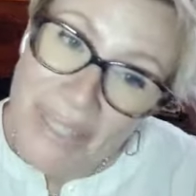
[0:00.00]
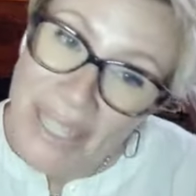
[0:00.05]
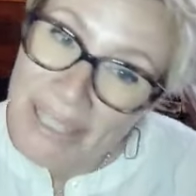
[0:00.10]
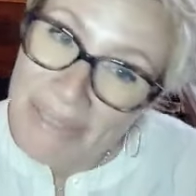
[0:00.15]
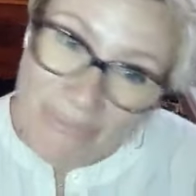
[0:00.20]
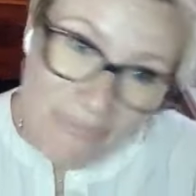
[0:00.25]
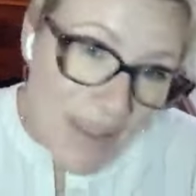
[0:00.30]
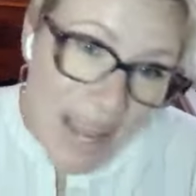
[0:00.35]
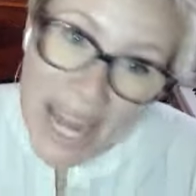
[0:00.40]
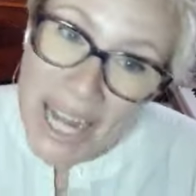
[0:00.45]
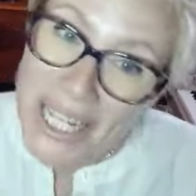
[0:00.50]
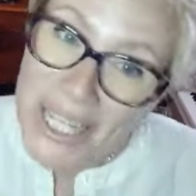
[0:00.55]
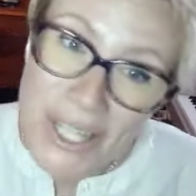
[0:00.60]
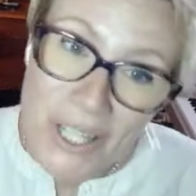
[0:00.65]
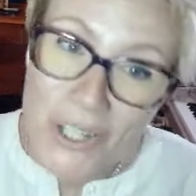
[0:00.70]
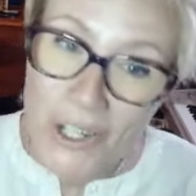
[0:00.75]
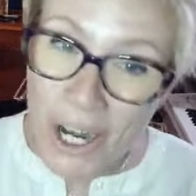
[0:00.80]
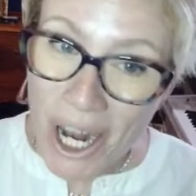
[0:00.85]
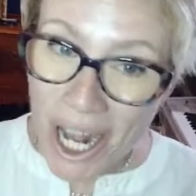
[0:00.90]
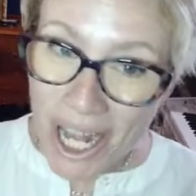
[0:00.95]
May I
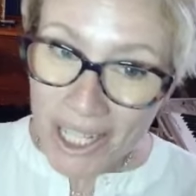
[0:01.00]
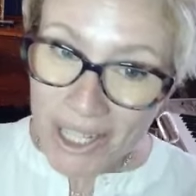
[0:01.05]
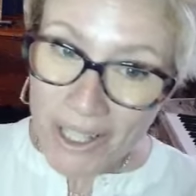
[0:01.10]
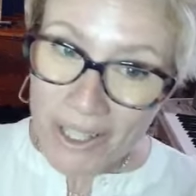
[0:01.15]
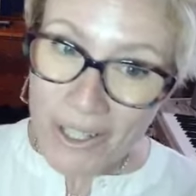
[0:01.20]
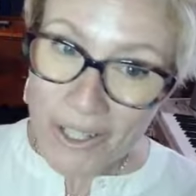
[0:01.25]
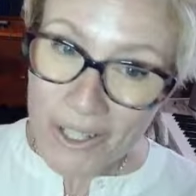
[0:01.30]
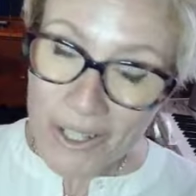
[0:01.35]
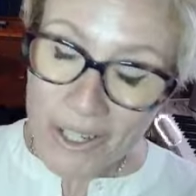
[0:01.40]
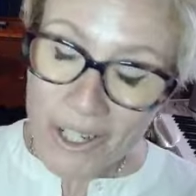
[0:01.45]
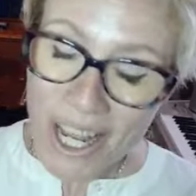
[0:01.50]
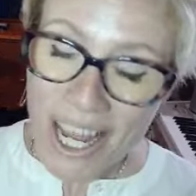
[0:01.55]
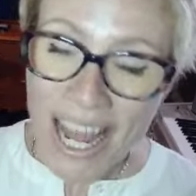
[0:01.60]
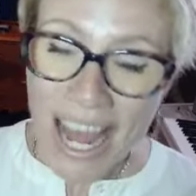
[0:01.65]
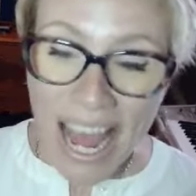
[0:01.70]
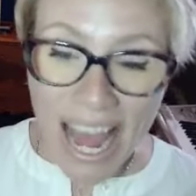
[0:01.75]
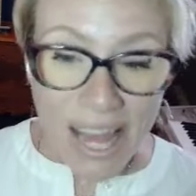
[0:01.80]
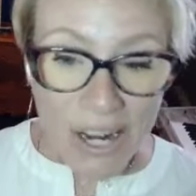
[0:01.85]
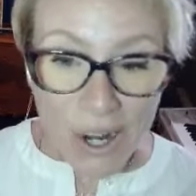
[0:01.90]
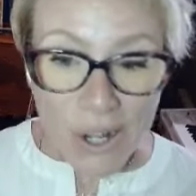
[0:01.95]
suggest?
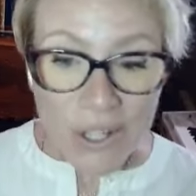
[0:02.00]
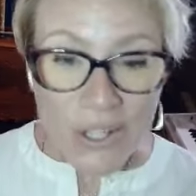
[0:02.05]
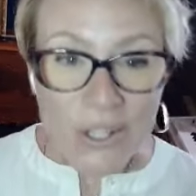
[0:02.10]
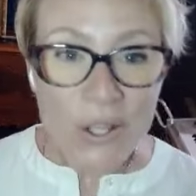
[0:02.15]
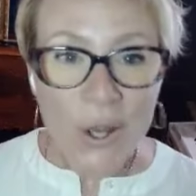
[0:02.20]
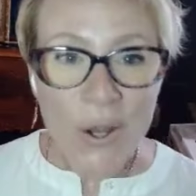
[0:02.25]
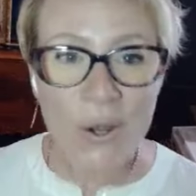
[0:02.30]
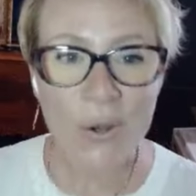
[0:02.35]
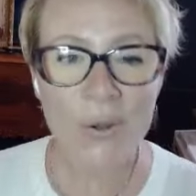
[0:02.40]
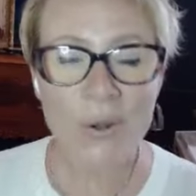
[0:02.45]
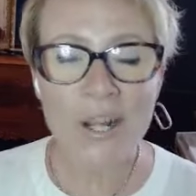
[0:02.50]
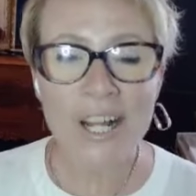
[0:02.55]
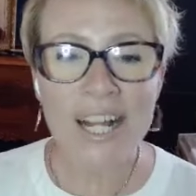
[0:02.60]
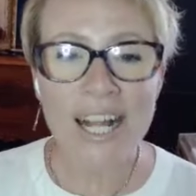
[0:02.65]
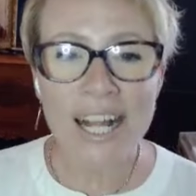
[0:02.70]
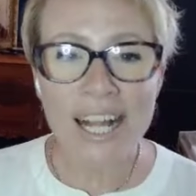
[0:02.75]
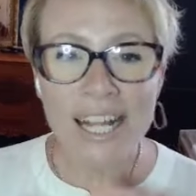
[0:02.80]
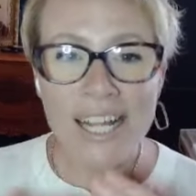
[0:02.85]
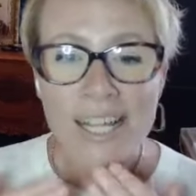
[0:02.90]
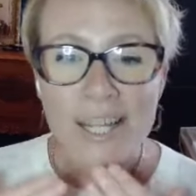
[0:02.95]
And also,
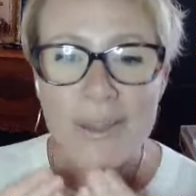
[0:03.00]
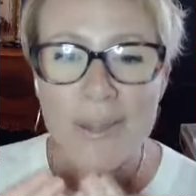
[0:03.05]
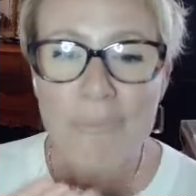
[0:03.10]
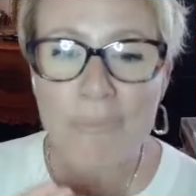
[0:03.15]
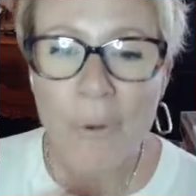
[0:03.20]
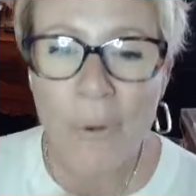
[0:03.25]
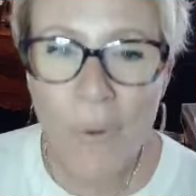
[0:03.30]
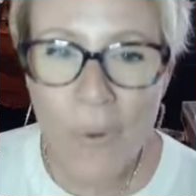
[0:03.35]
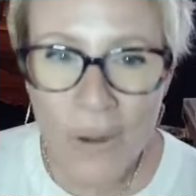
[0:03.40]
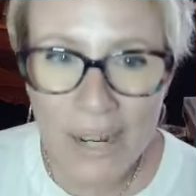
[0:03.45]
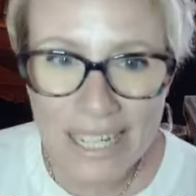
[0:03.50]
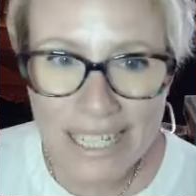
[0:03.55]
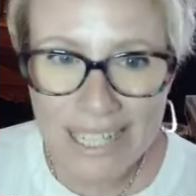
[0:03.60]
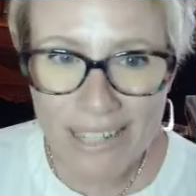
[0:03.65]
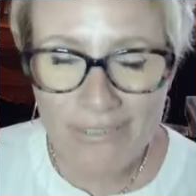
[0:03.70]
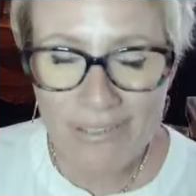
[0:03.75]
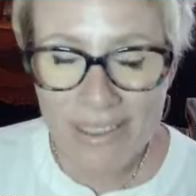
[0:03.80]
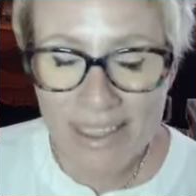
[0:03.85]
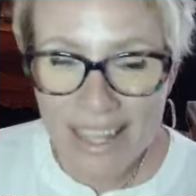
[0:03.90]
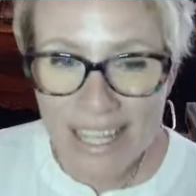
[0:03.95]
the point
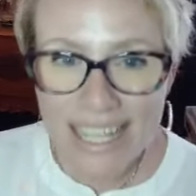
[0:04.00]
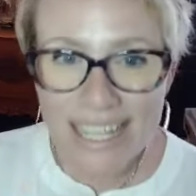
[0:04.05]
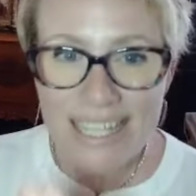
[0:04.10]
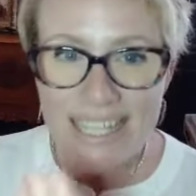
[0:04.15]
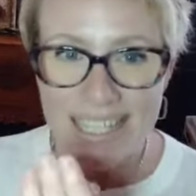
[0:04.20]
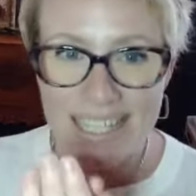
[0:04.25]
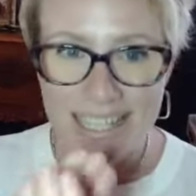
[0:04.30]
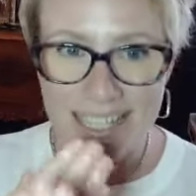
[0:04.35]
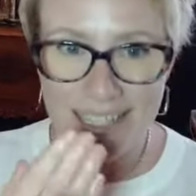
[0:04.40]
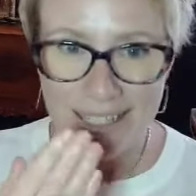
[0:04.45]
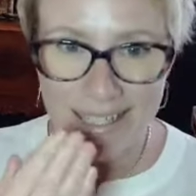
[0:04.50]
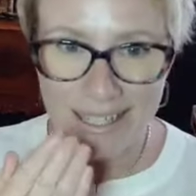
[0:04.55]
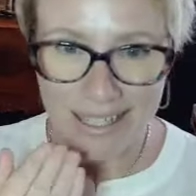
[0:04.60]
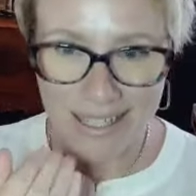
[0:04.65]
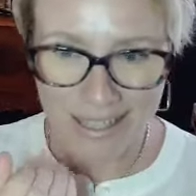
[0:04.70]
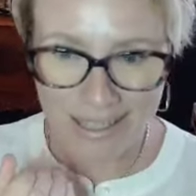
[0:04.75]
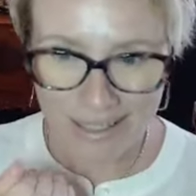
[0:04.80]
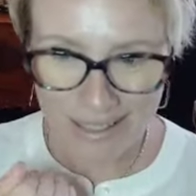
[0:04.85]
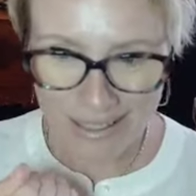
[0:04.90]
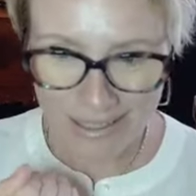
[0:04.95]
of this
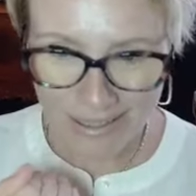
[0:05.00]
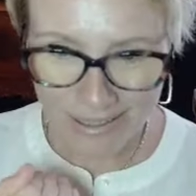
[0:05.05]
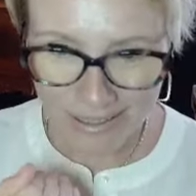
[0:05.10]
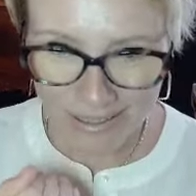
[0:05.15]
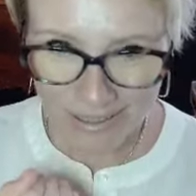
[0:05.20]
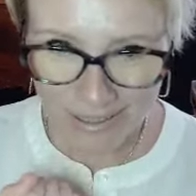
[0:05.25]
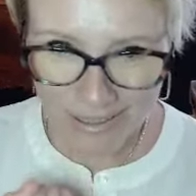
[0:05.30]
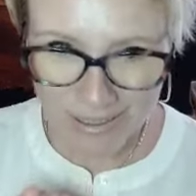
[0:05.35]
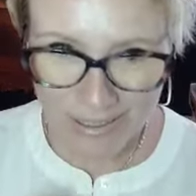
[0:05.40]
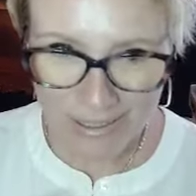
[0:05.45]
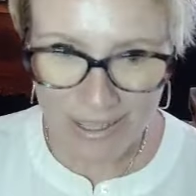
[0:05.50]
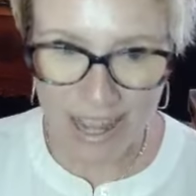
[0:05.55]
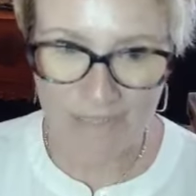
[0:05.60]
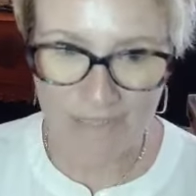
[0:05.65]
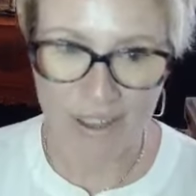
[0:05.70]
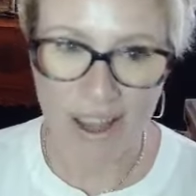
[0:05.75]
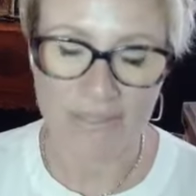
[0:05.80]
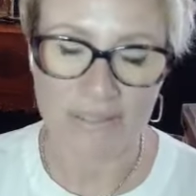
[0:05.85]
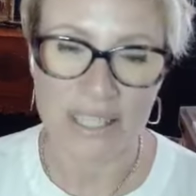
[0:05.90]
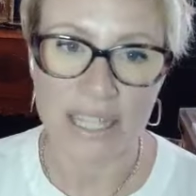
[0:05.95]
live
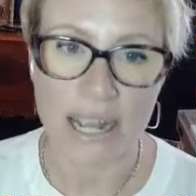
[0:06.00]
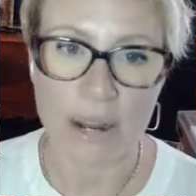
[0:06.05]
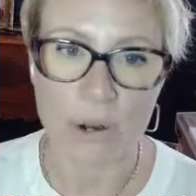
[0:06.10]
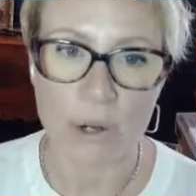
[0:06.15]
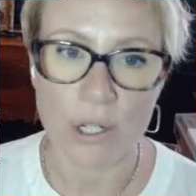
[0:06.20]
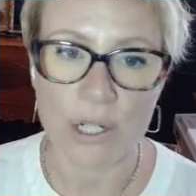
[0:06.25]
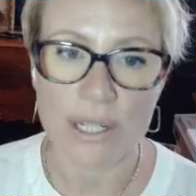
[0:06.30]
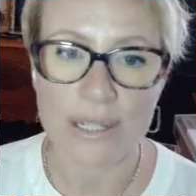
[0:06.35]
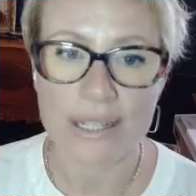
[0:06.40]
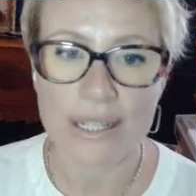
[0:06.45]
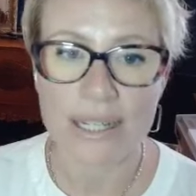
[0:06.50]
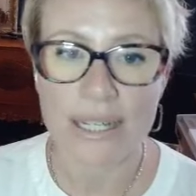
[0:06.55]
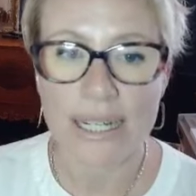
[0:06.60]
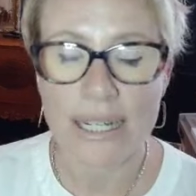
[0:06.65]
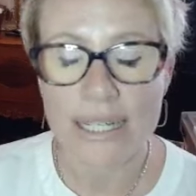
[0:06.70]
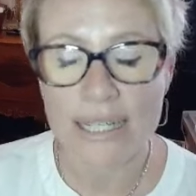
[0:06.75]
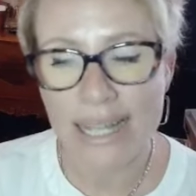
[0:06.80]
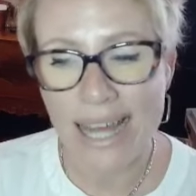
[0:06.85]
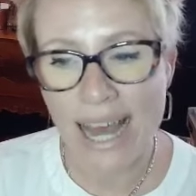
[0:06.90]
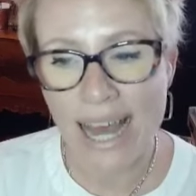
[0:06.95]
office hours
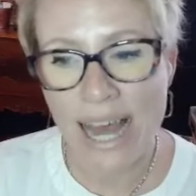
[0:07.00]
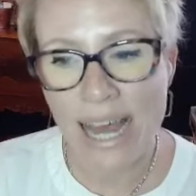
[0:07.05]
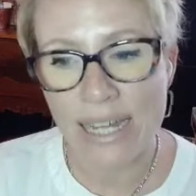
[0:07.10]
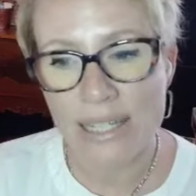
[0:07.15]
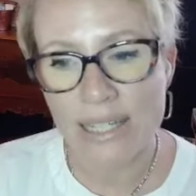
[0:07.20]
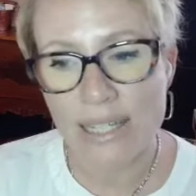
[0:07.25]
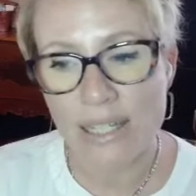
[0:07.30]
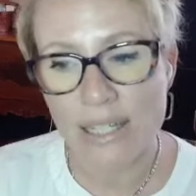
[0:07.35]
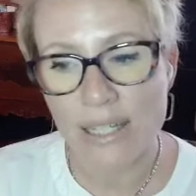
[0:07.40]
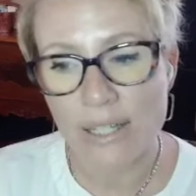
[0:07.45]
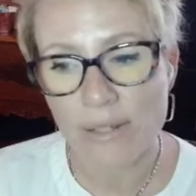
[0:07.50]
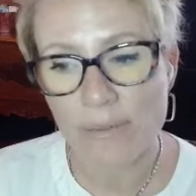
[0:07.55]
is that